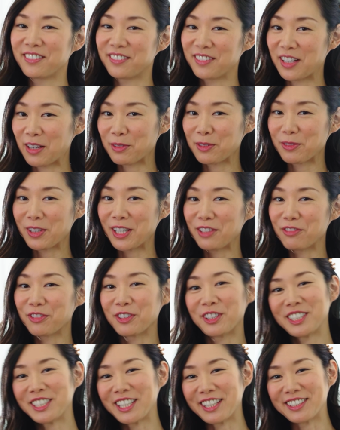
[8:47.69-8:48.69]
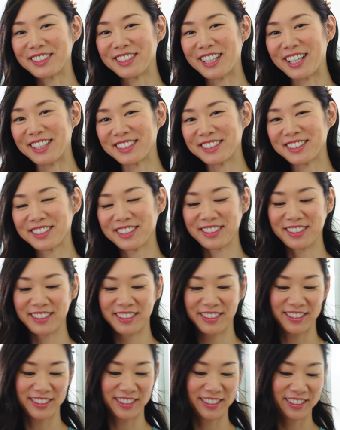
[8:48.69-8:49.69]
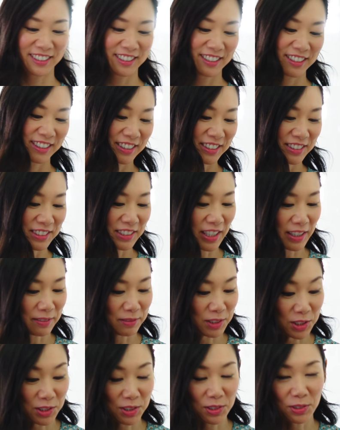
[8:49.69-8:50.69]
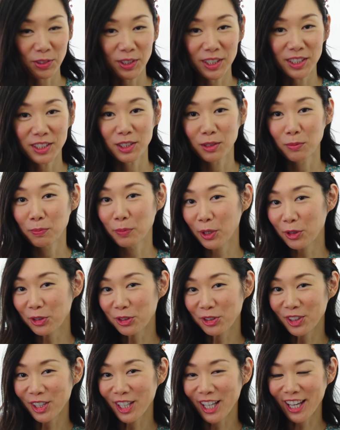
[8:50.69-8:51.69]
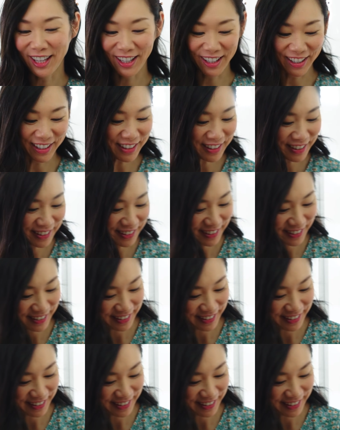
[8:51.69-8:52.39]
now we're ready for the taste test. So I'm just going to poke the egg